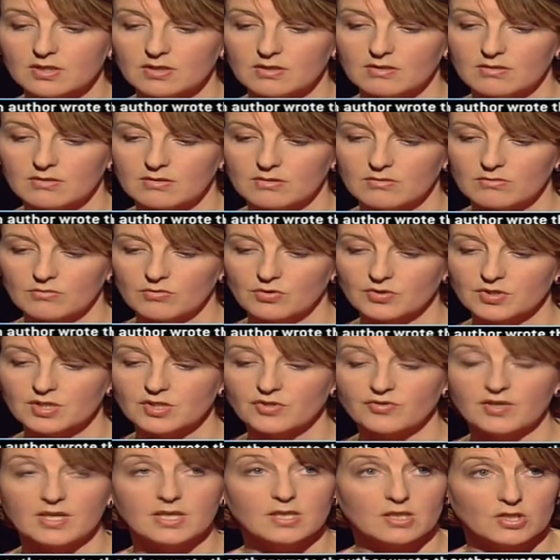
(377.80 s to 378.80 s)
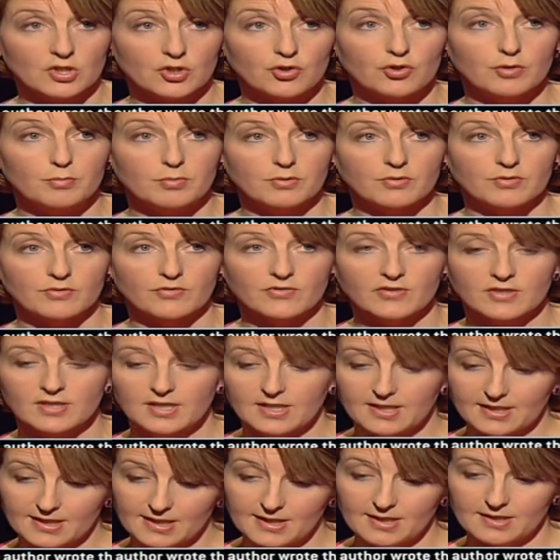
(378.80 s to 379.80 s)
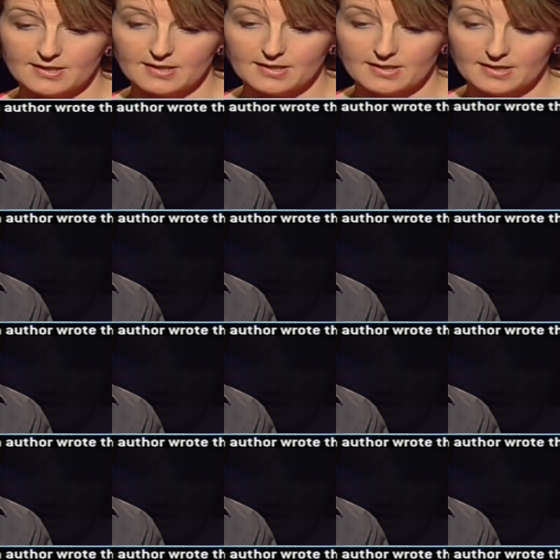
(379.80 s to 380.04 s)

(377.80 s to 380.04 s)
that Ross has read is Scruples and